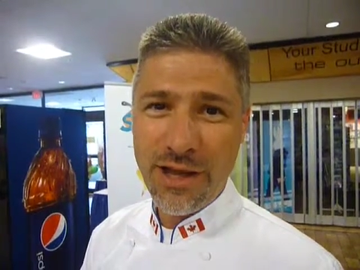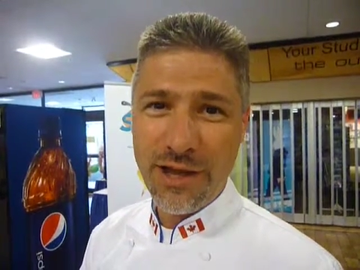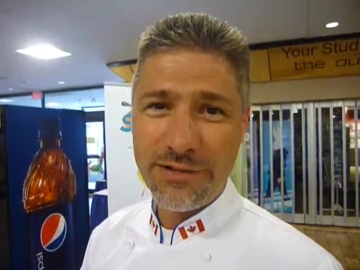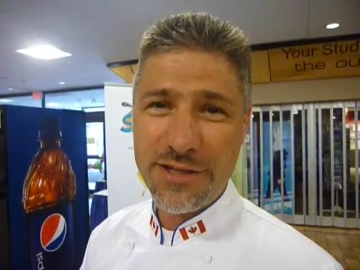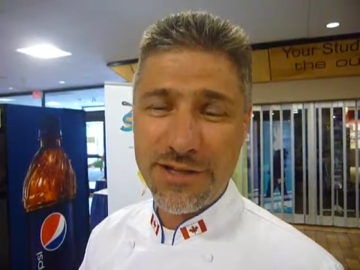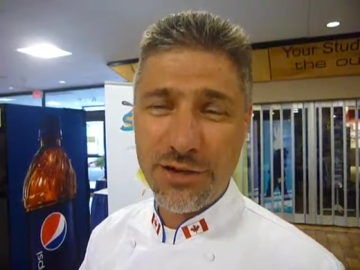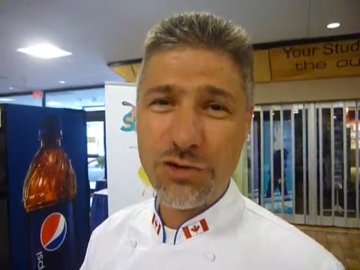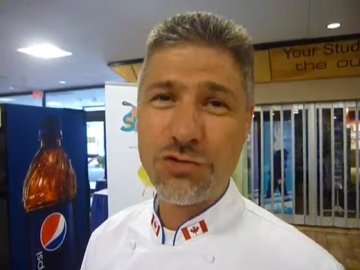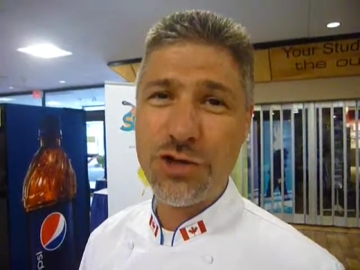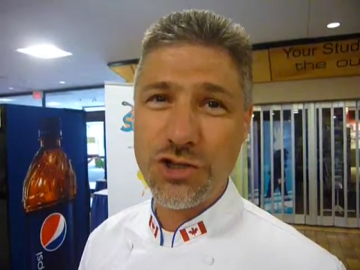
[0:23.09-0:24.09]
uh, decent
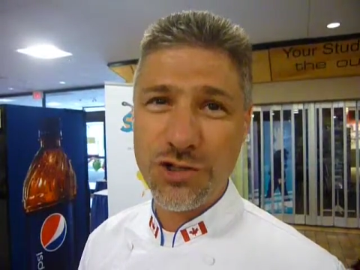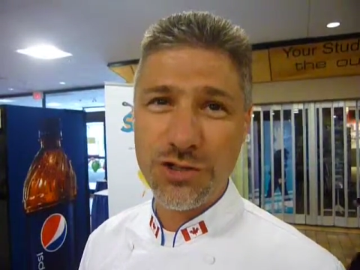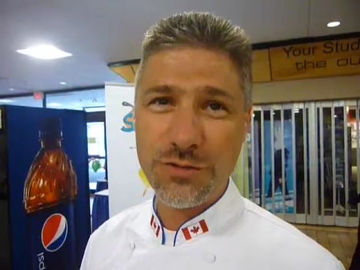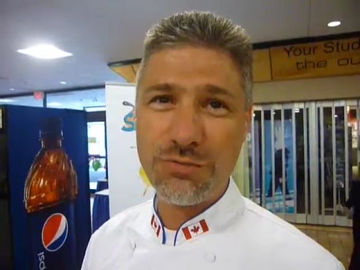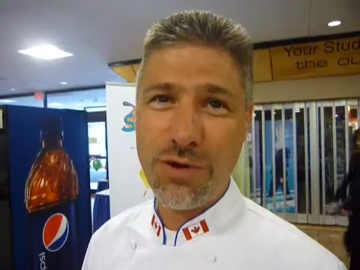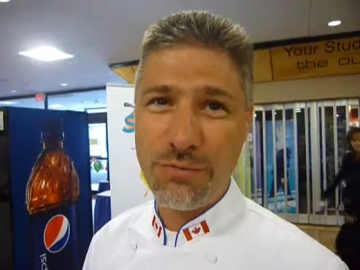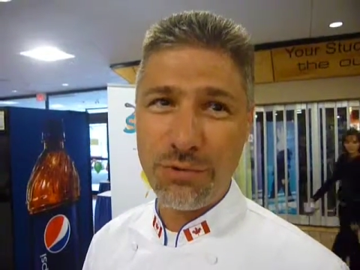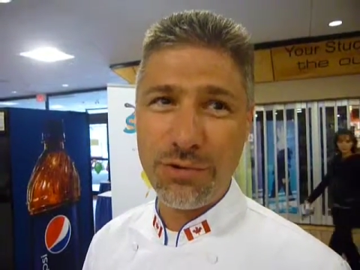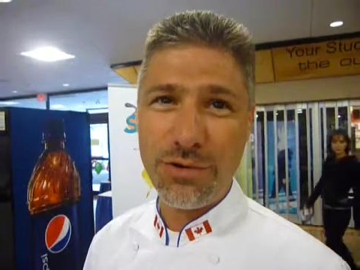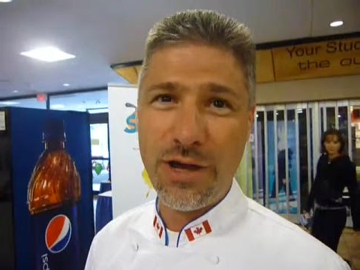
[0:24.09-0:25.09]
nutrition,
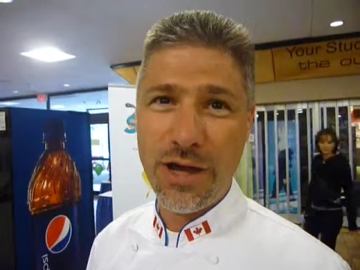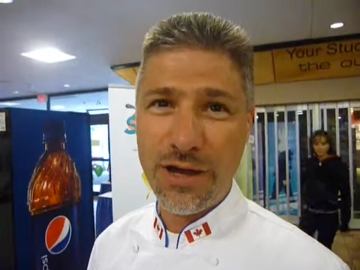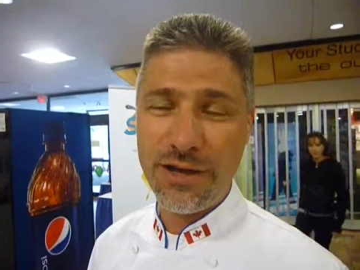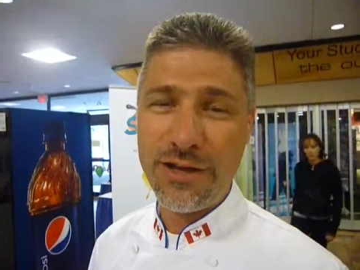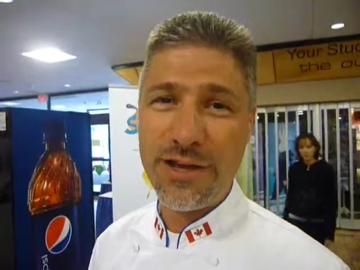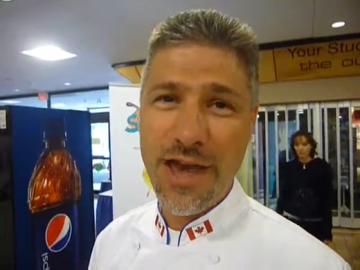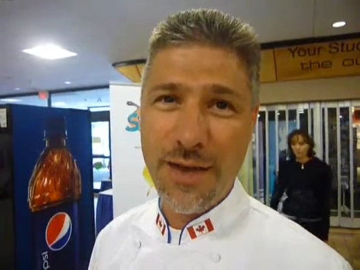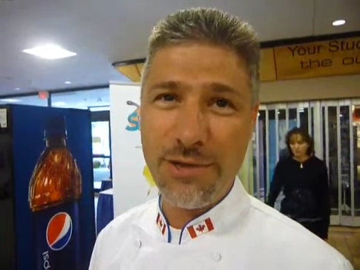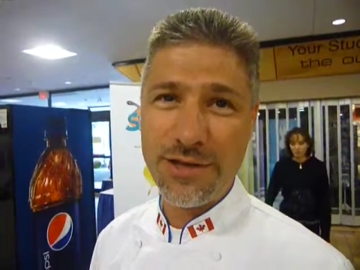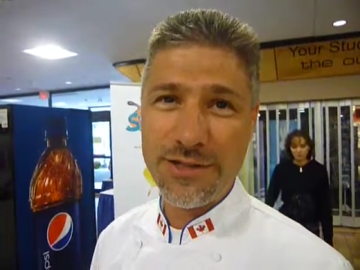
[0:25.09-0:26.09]
proper uh, eating
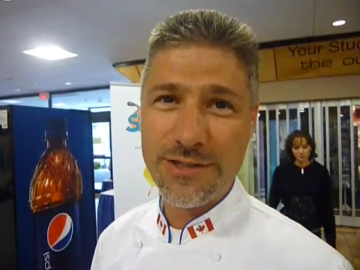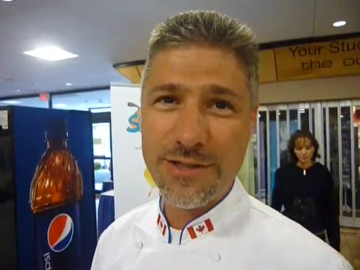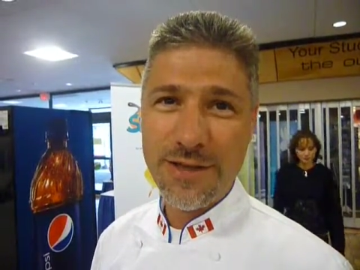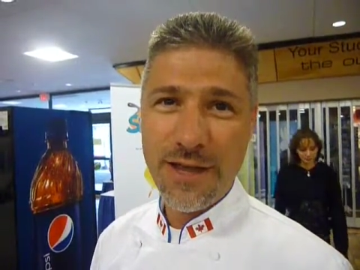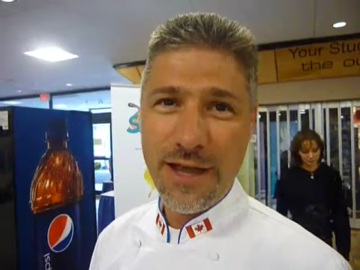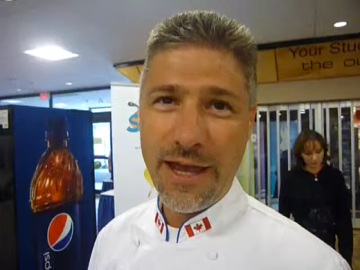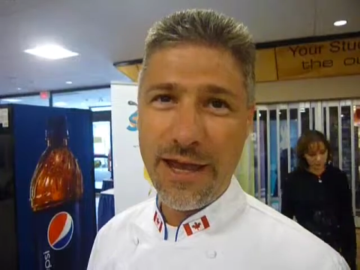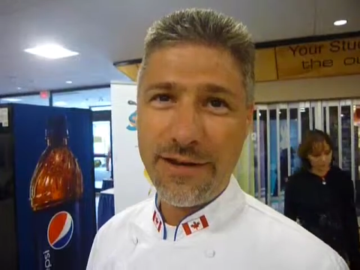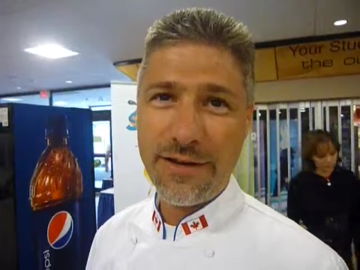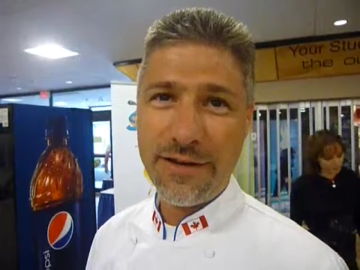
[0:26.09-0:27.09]
habits,
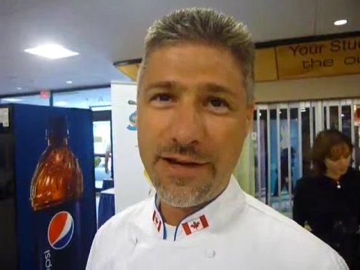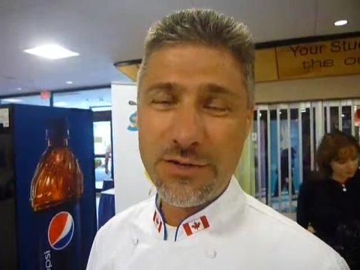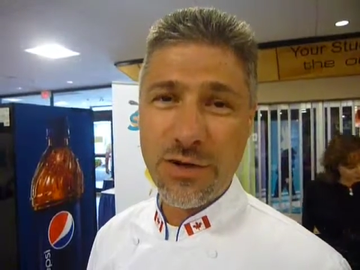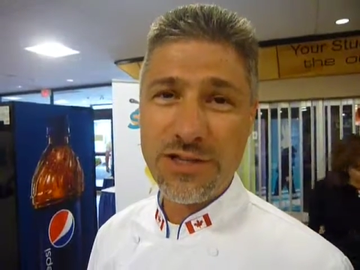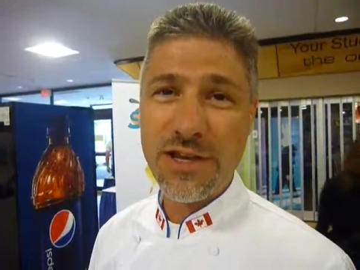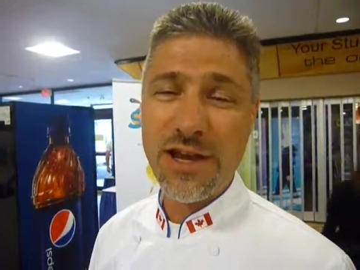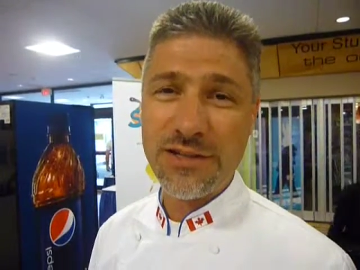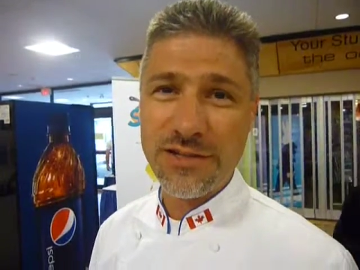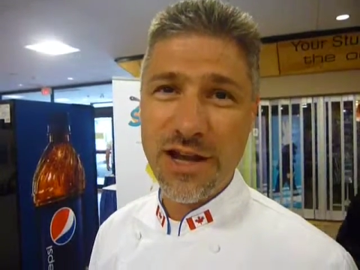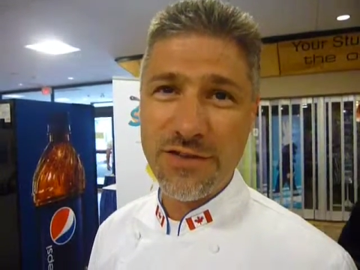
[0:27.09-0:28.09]
and uh, as well as a
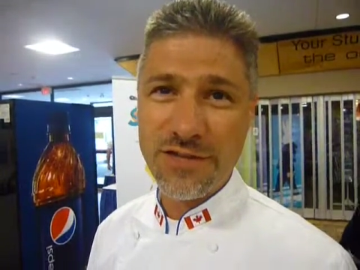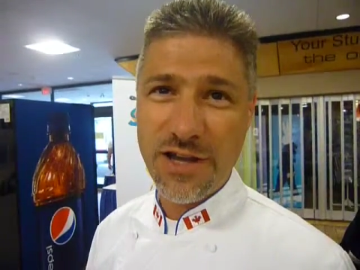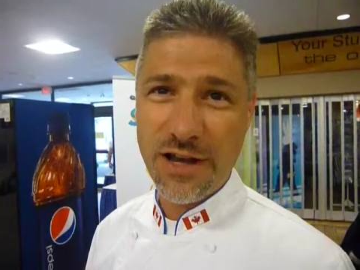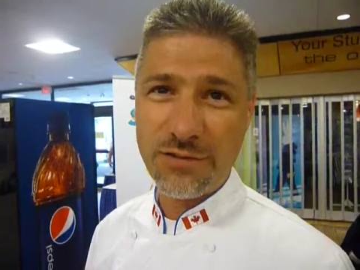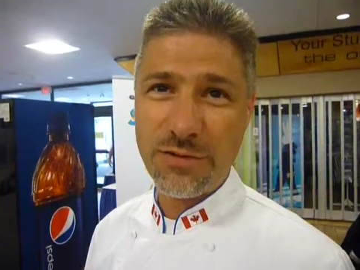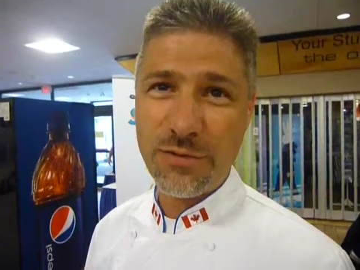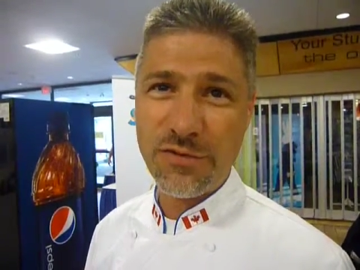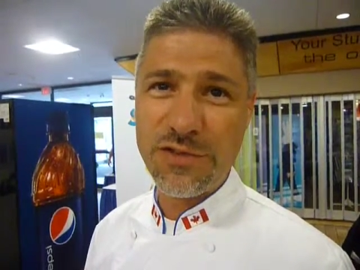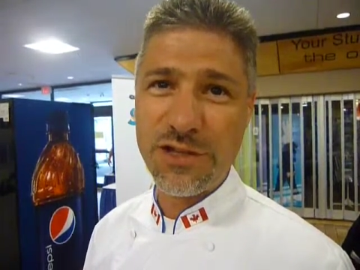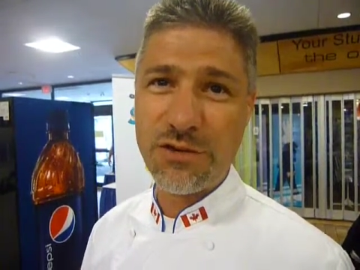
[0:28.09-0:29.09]
healthy lifestyle from a
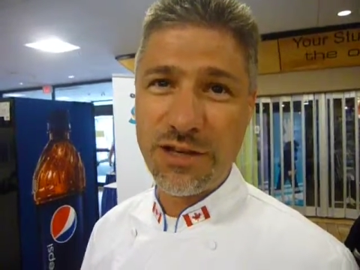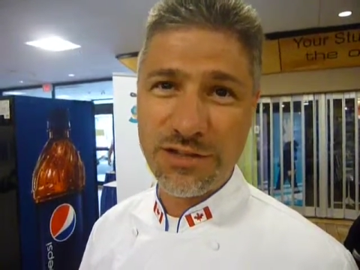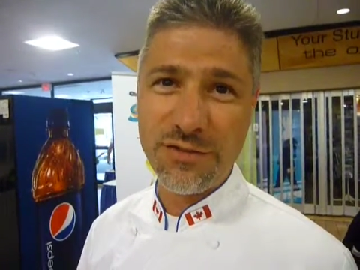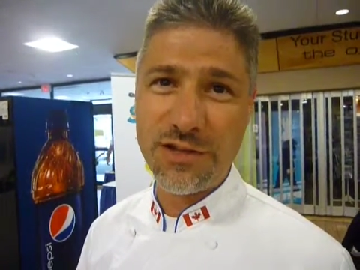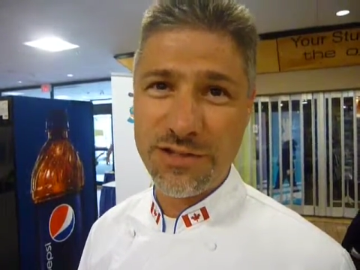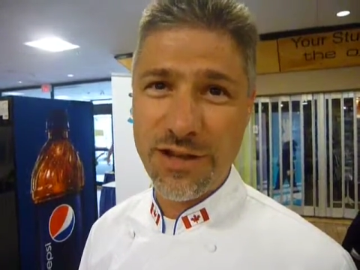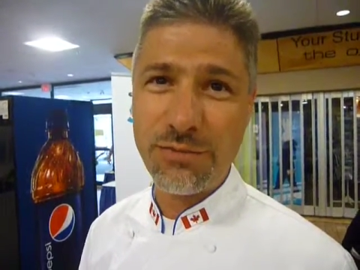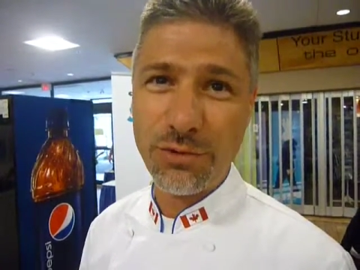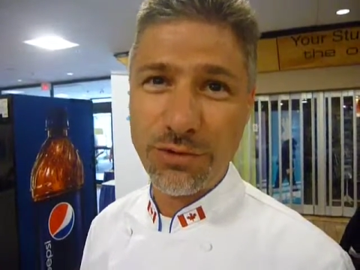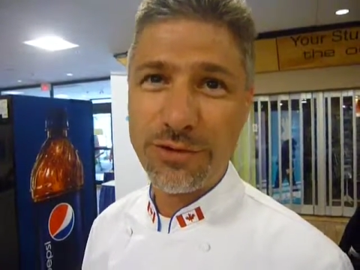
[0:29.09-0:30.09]
physical activity
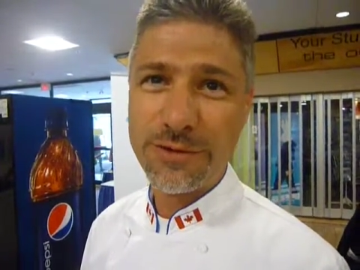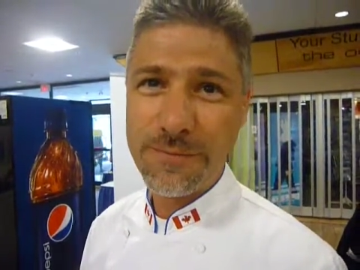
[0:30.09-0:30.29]
standpoint.